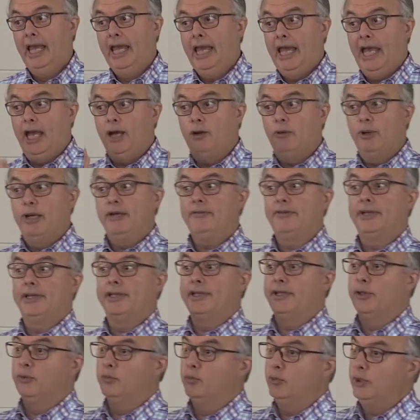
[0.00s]
However,
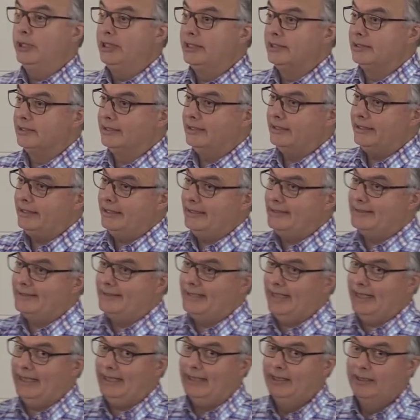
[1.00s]
the will is
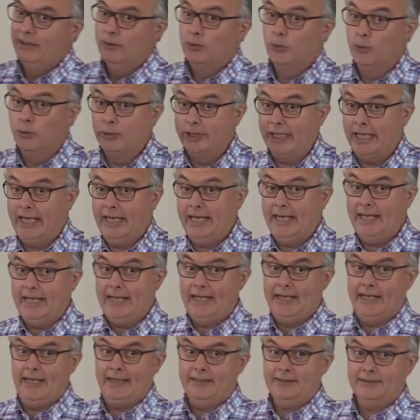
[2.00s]
that, or the
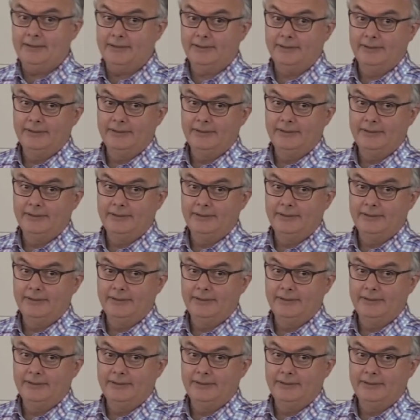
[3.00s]
heart,